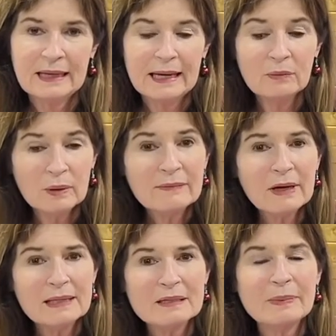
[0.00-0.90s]
And we've
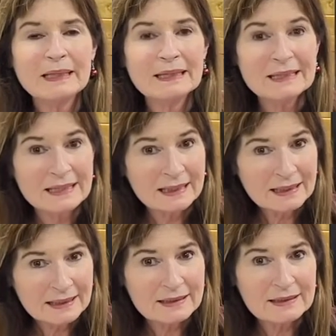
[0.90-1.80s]
got to be
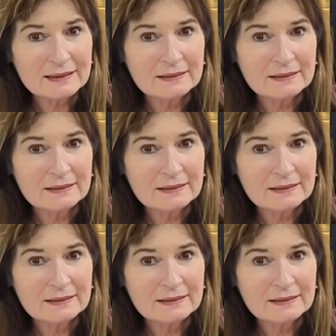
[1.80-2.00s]
content